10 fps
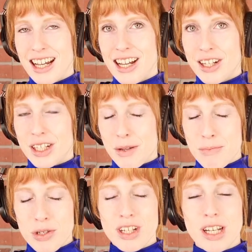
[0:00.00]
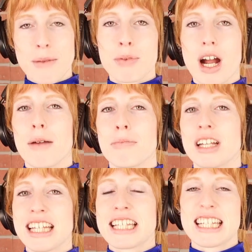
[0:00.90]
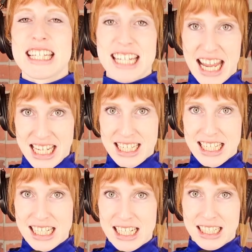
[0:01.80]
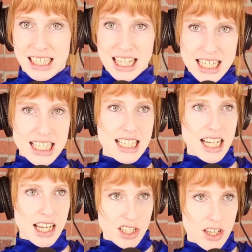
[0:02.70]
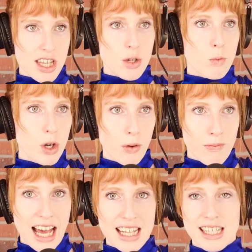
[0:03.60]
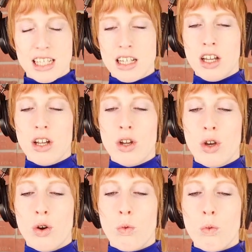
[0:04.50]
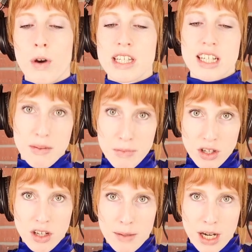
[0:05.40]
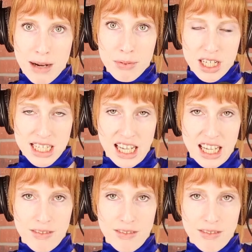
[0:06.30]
Community property states. Let's touch on this real fast. What's a community property state?